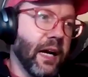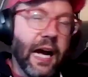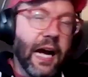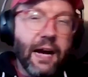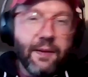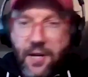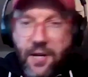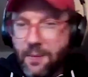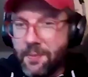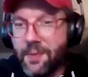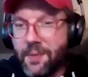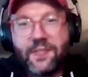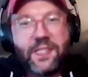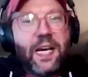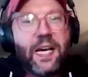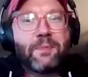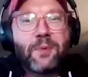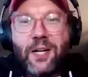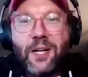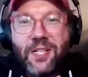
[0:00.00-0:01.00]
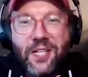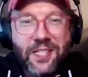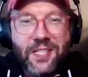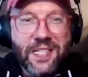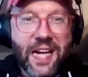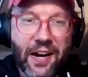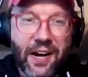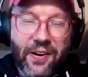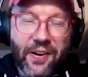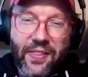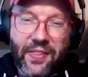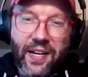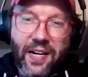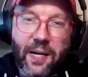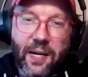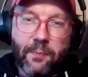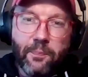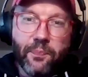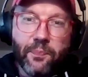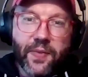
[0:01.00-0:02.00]
have a couple of side projects now that
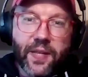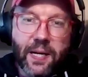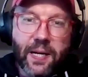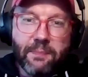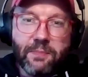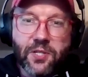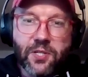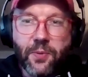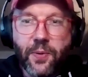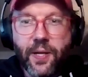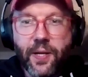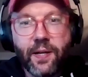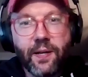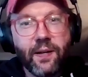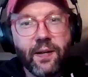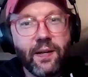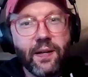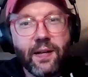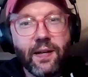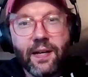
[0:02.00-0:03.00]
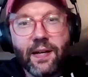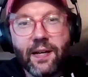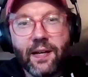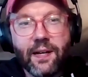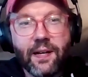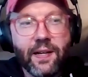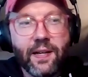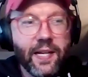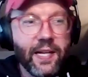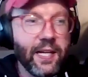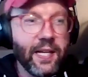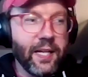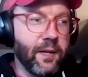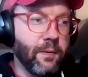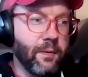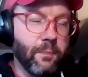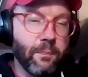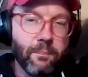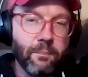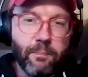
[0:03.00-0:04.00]
I'm doing
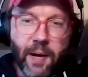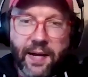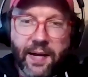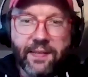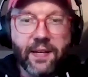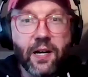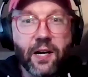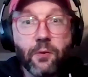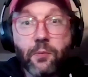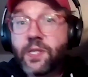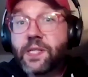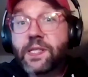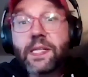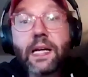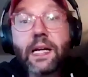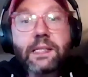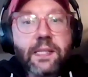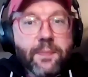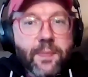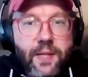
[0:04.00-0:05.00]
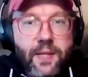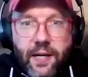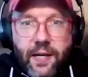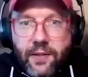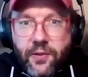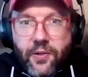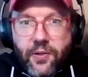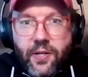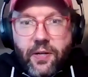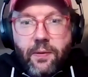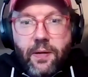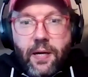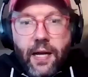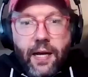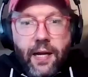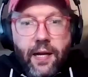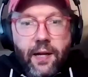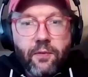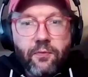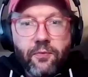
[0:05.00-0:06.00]
in Python, which is not something that I learned
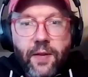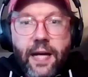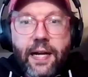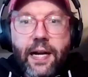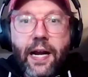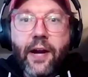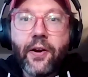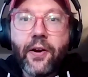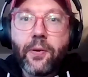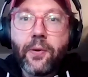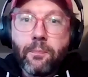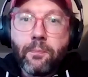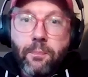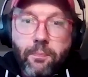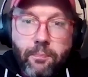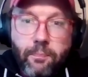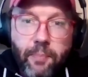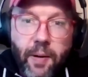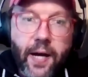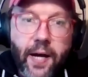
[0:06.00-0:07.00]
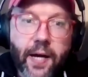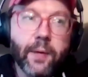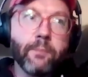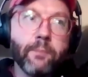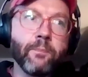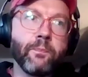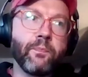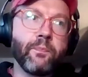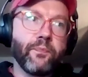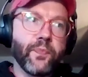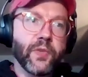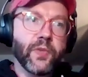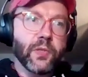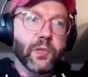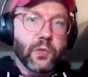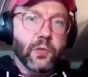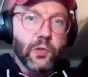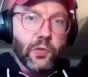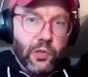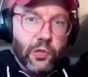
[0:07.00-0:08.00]
at Flatiron, but
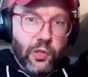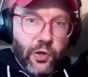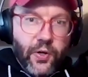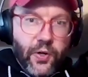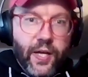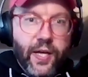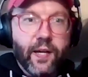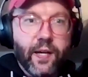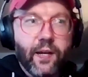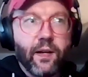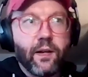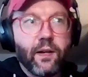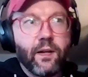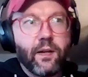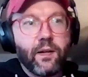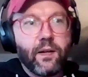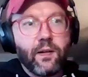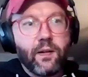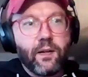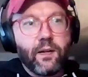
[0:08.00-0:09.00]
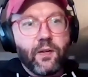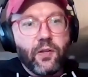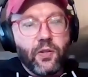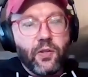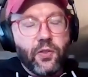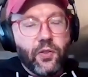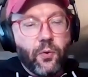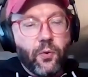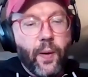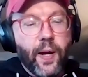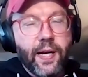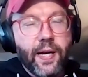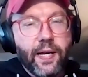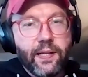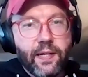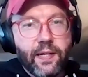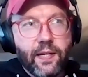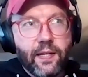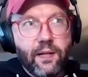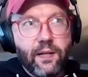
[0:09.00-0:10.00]
learning the way
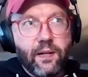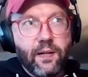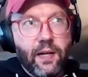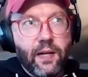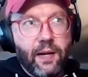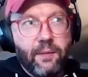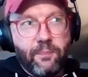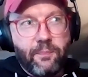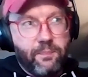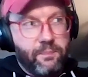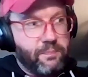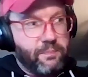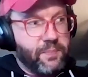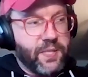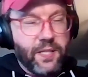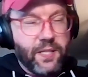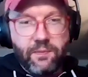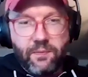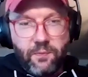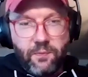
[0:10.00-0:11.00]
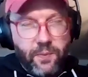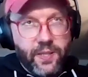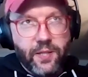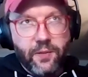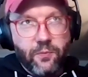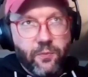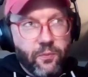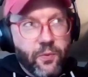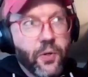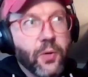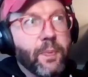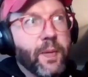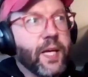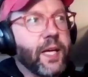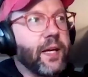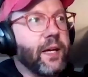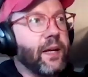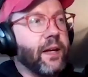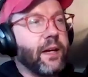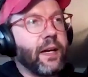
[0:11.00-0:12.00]
that we did
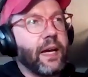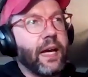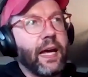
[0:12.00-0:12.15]
Ruby